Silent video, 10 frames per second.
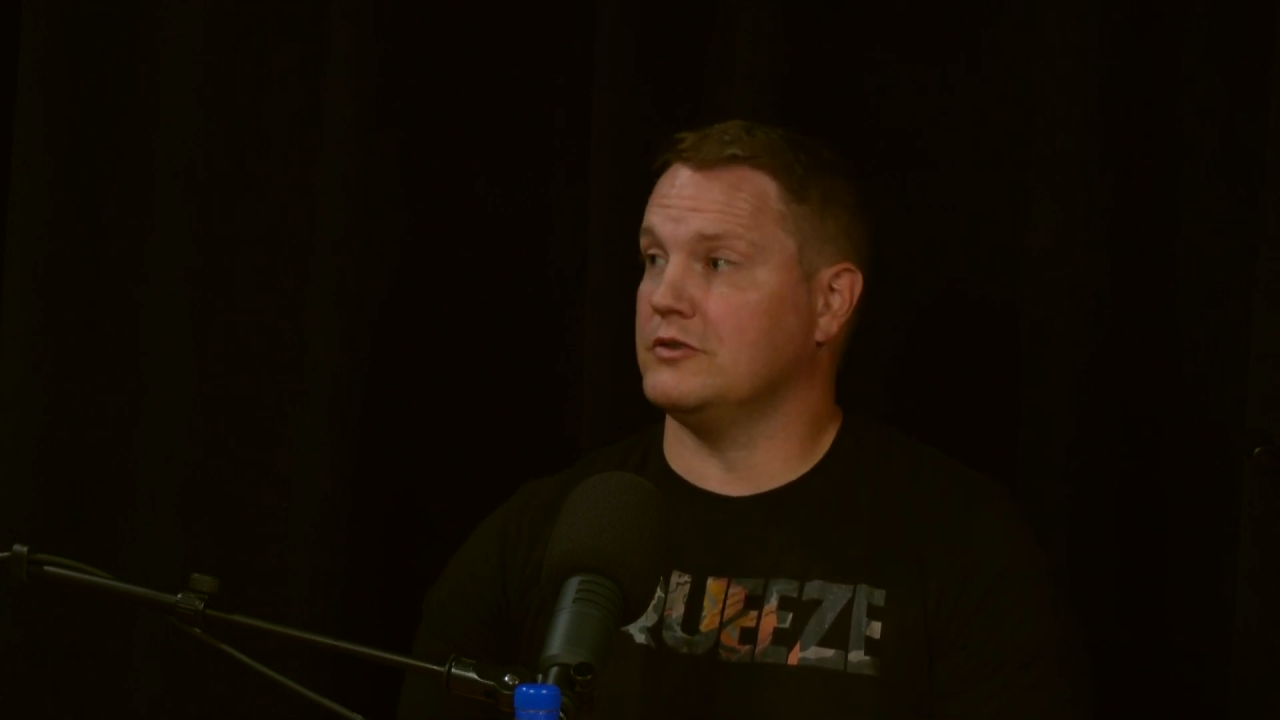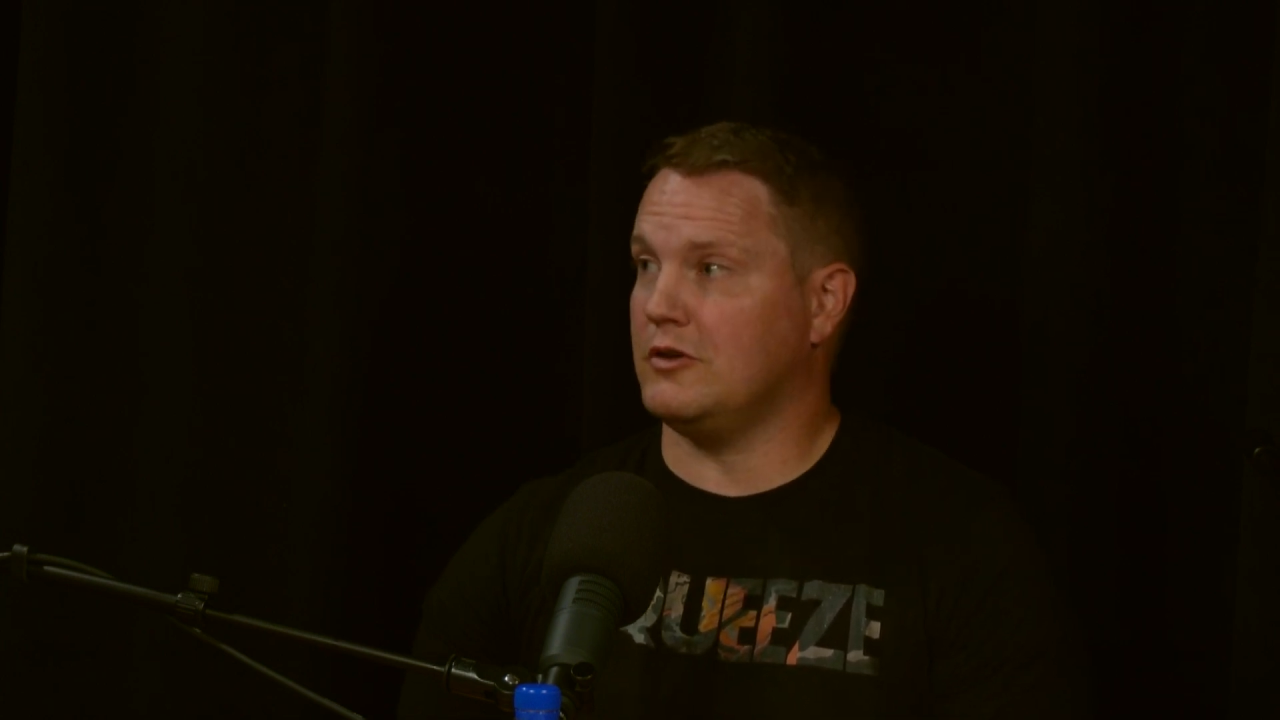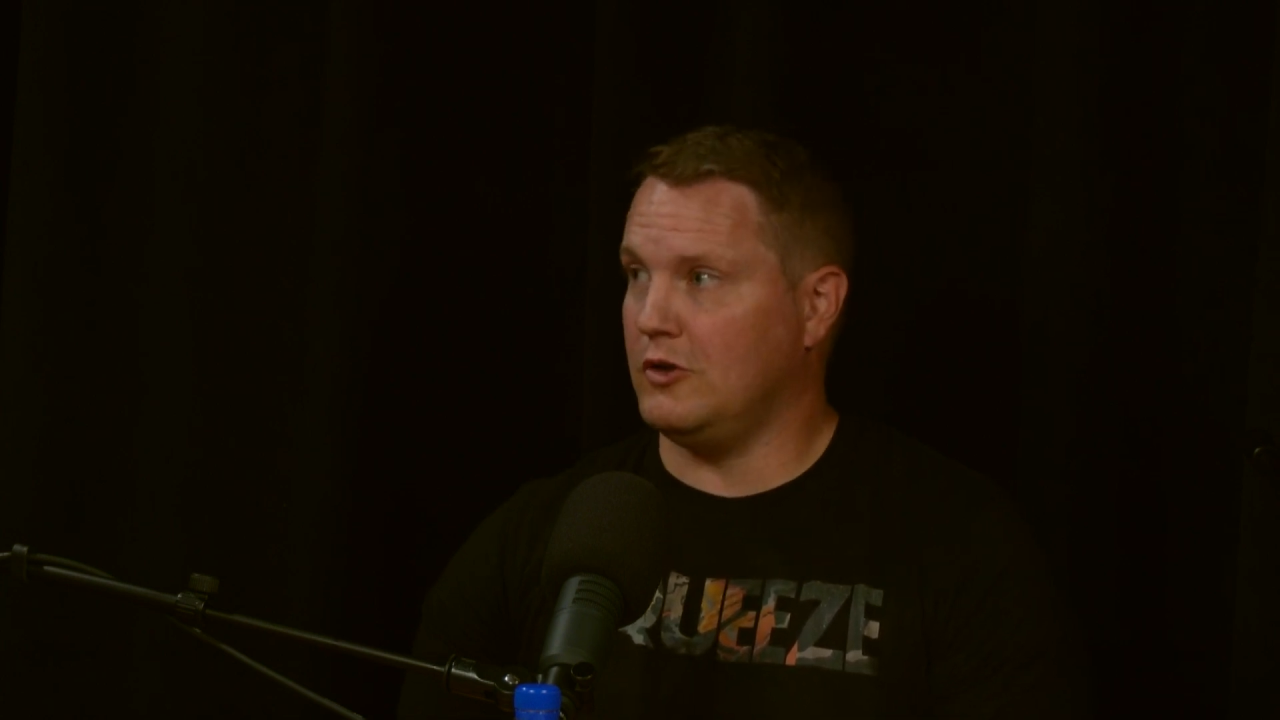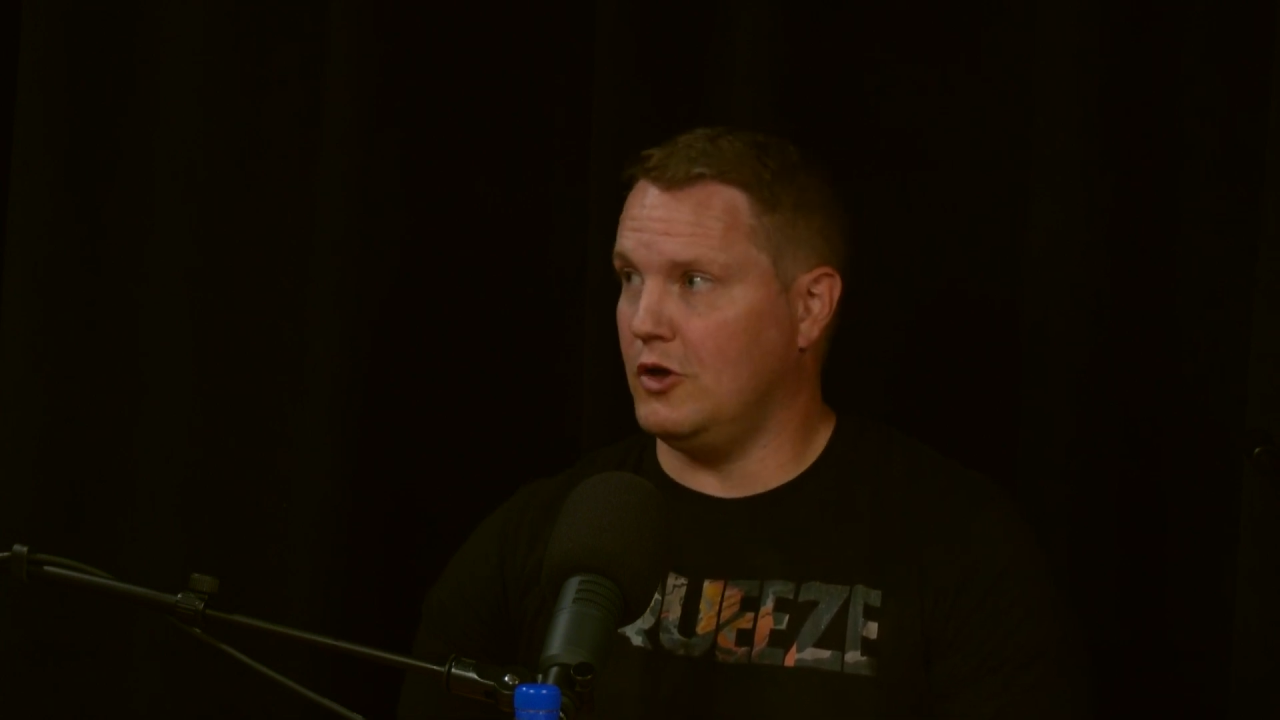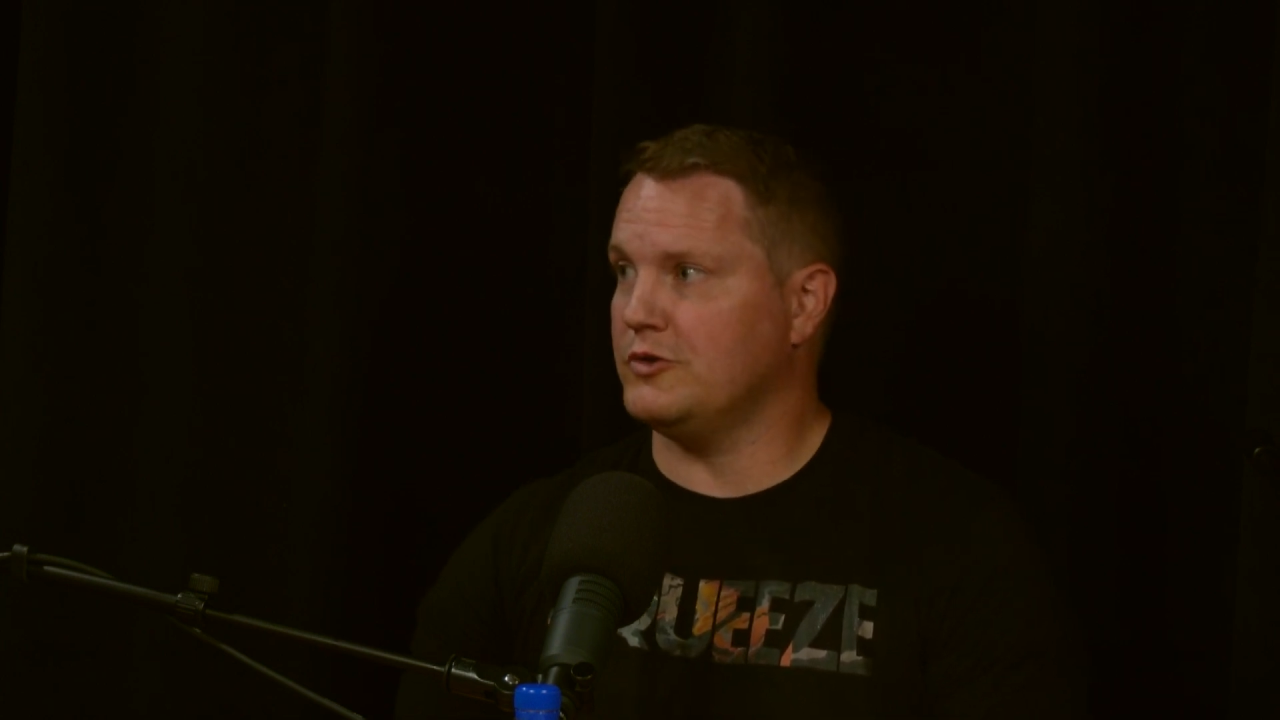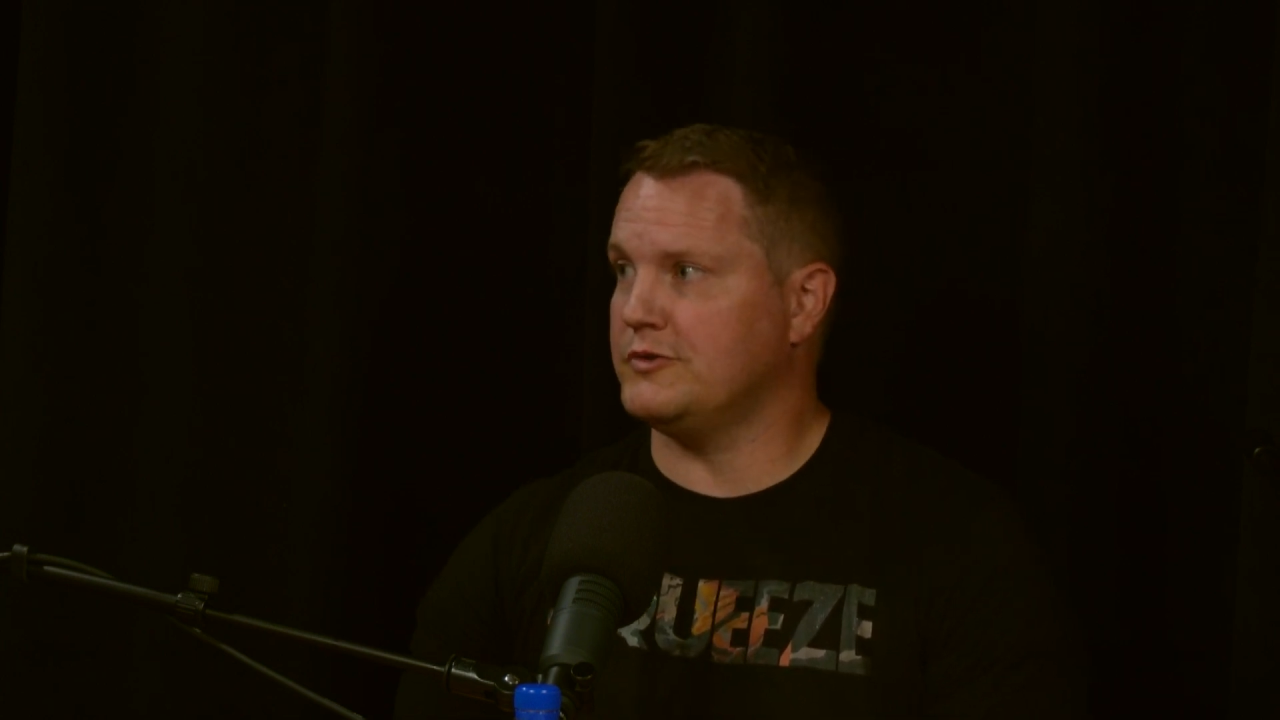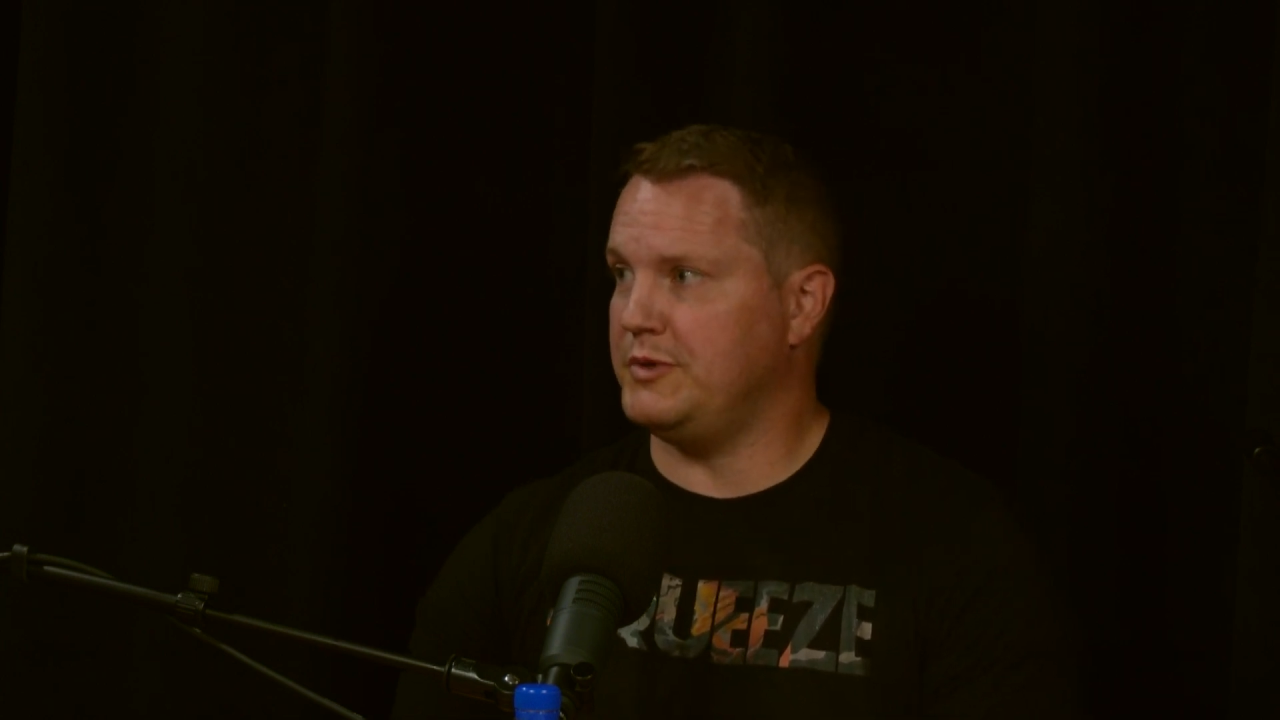to close